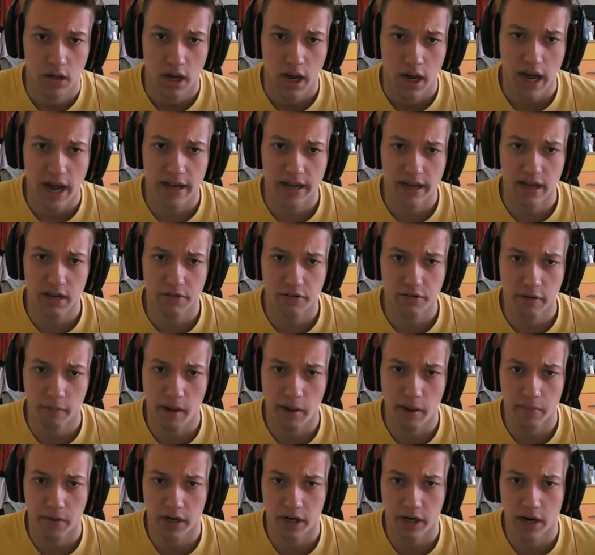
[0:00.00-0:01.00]
I can't
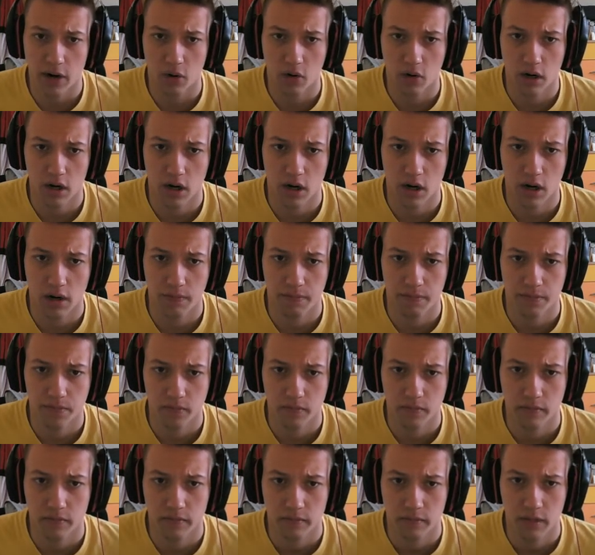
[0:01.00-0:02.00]
remember now.
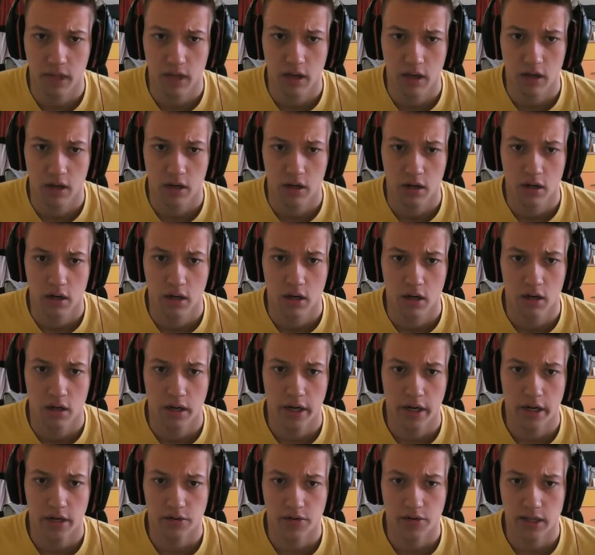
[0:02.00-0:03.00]

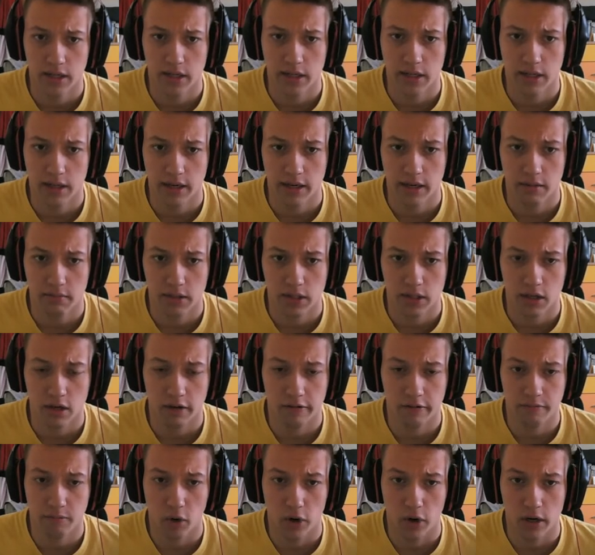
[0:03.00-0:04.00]
Interesting. Yep,
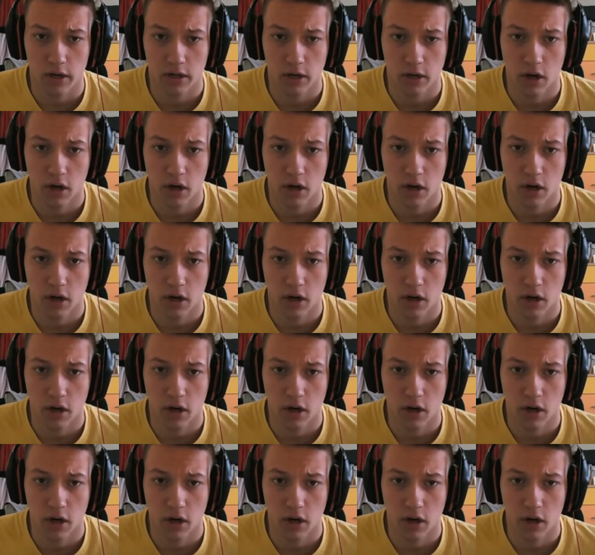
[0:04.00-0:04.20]
soft boiled.